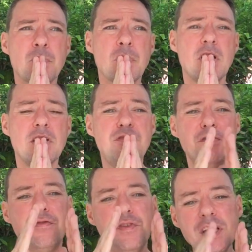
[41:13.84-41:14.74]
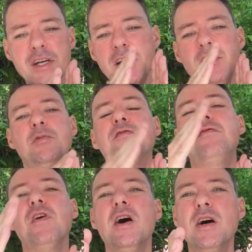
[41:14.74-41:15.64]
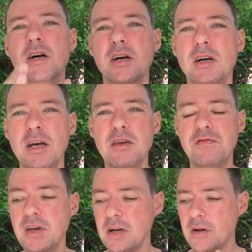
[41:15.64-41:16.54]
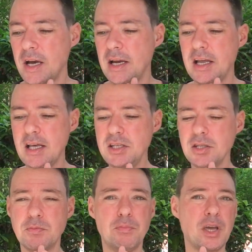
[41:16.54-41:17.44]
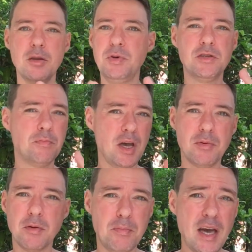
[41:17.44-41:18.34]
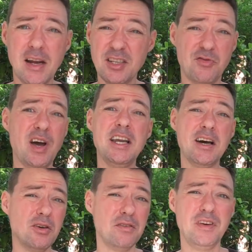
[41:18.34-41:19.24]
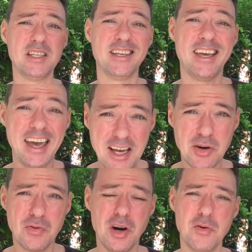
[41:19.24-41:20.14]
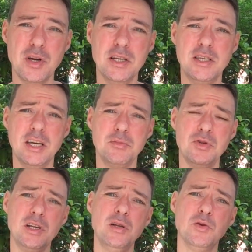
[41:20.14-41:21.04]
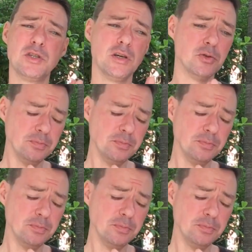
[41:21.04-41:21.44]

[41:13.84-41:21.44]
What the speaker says: if you think a little bit farther, and you think, okay, let's just get a piece of paper and a pen, and let's write down all the things that can go wrong when I take them to that little tunnel,